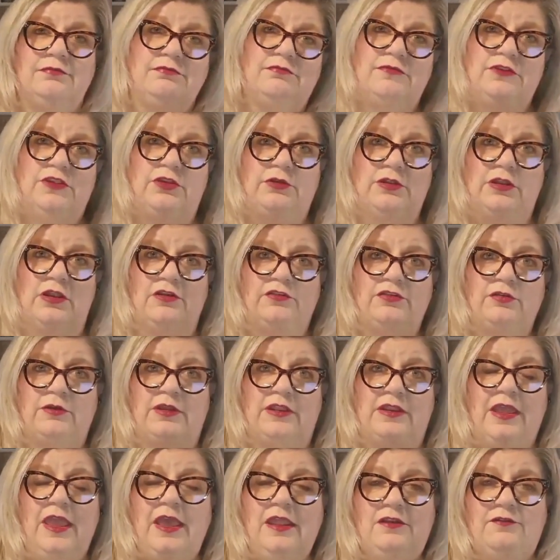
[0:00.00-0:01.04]
You can also get
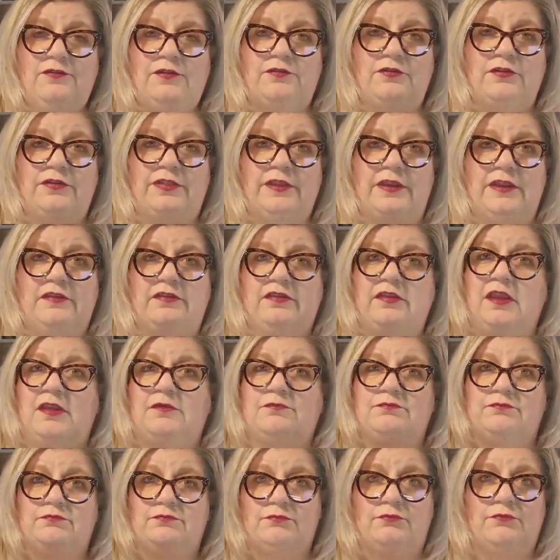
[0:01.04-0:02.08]
ahead of everything and say,
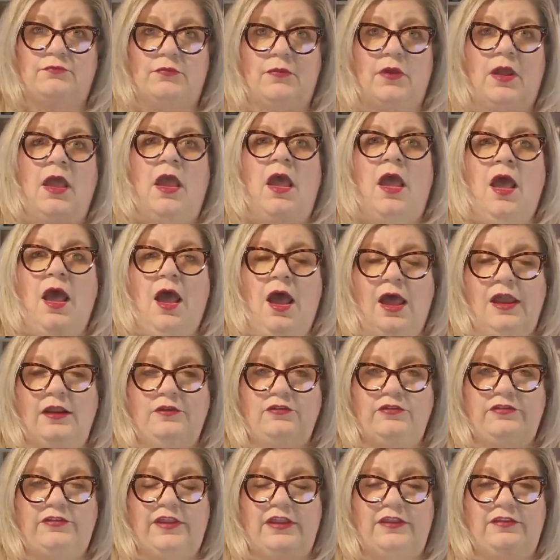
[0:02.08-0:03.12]

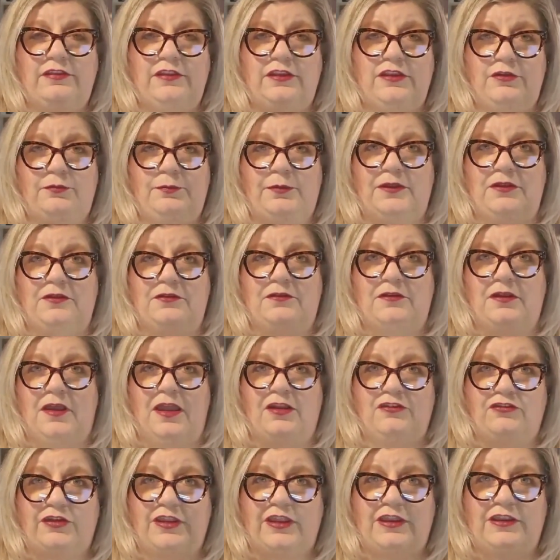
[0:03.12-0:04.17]
understand that you've been
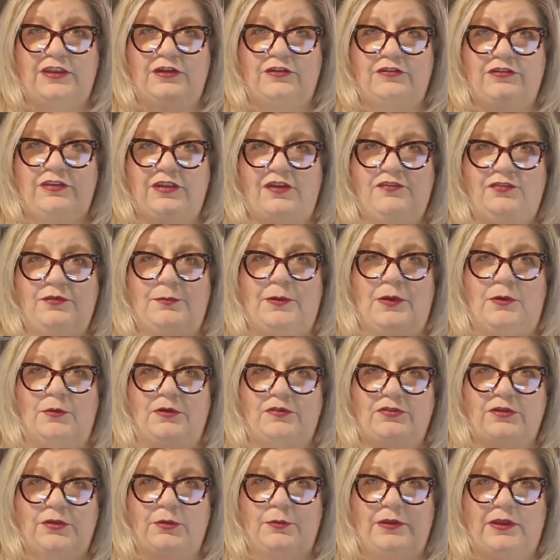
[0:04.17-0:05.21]
educating yourself about
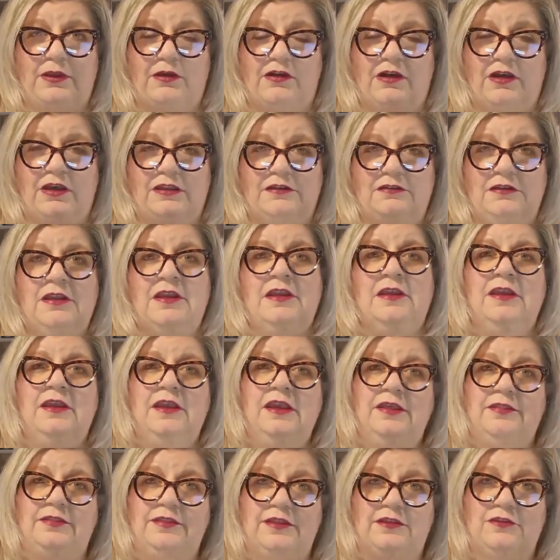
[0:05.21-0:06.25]
what's going on
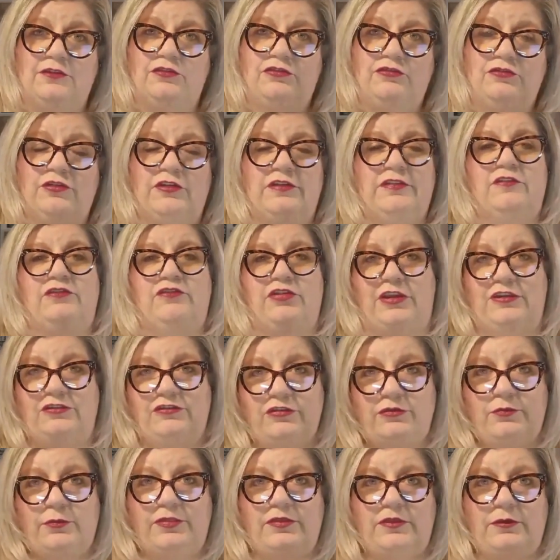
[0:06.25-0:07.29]
in the industry, the
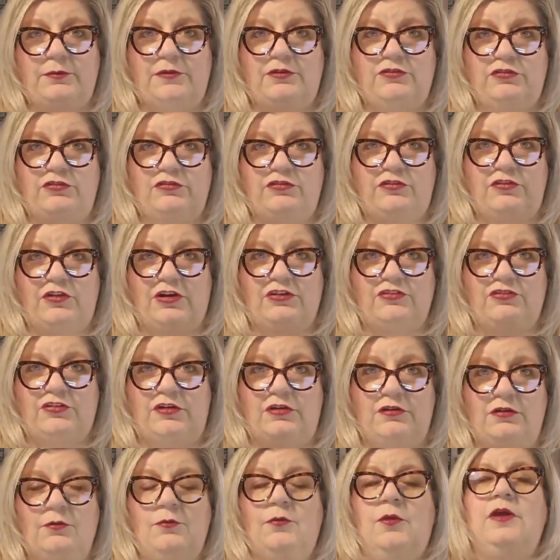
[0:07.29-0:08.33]
changes with commission
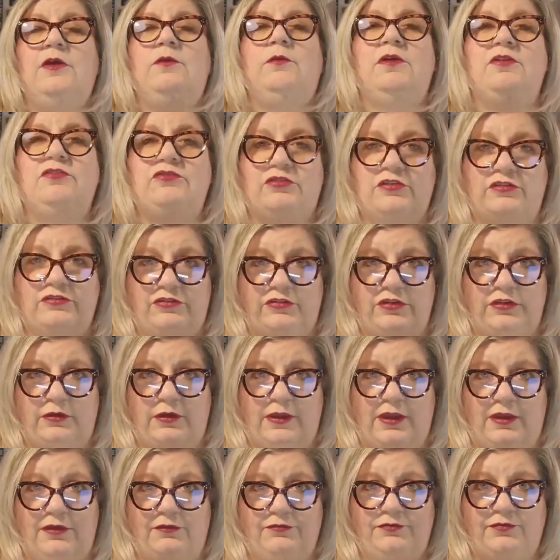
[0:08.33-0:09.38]
structure. What questions do you have?
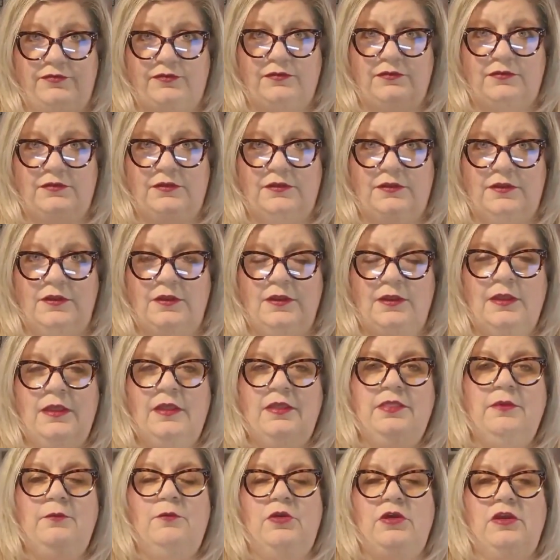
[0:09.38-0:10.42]

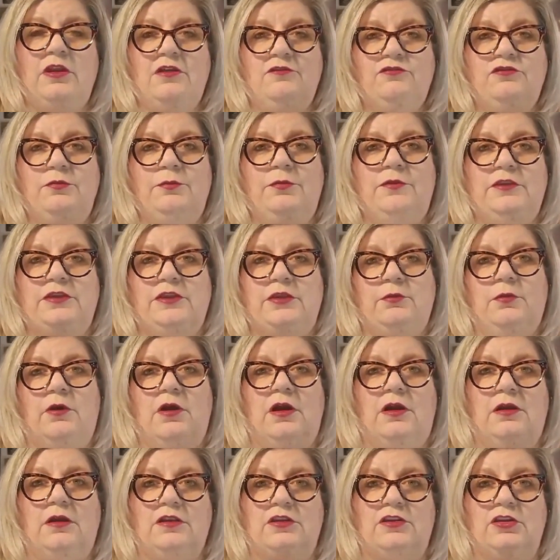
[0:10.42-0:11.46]
The more comfortable you
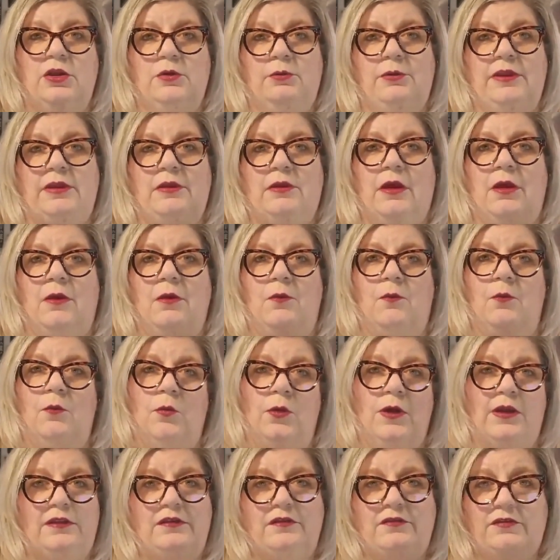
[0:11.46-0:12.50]
are knowing
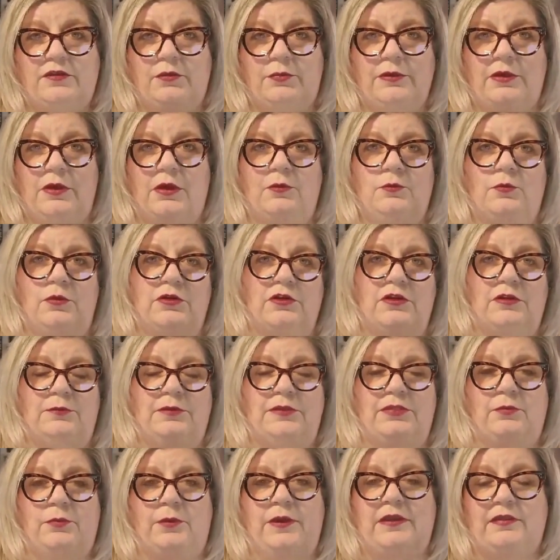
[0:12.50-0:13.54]
what is going on, what are going to be
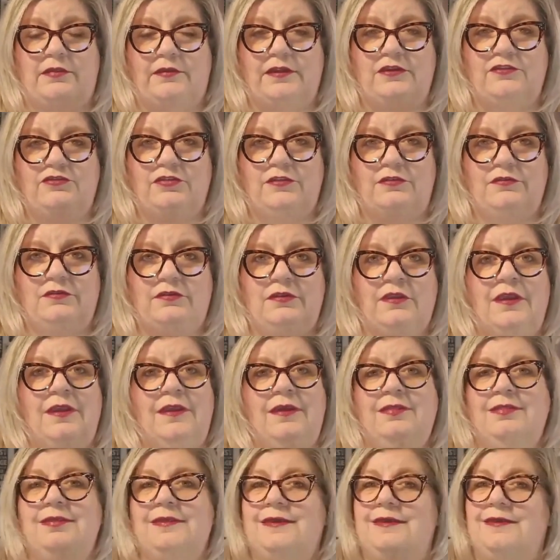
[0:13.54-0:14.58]
the regulations,
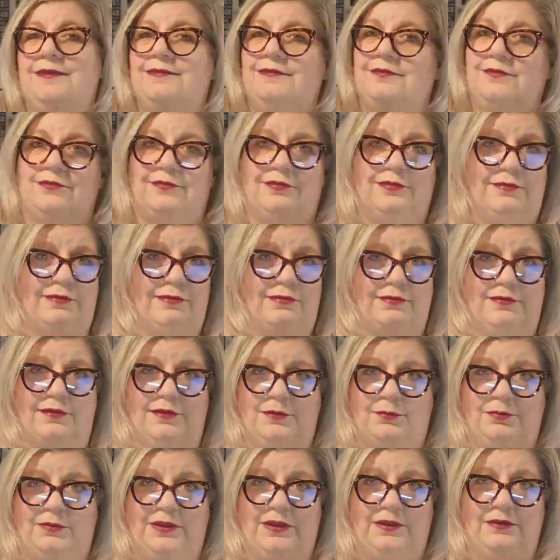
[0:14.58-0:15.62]
the easier this is going to
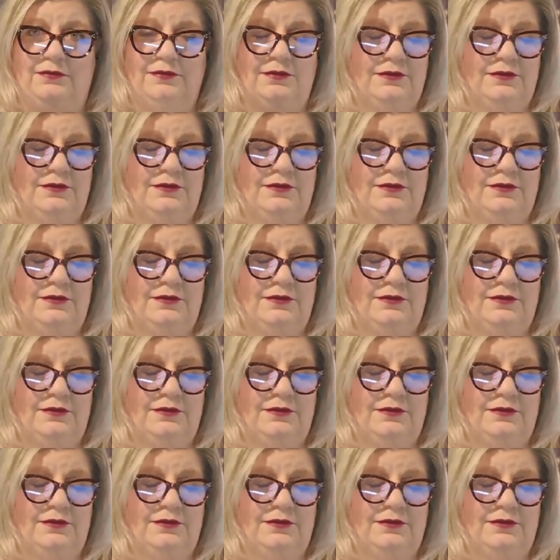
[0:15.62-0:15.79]
be.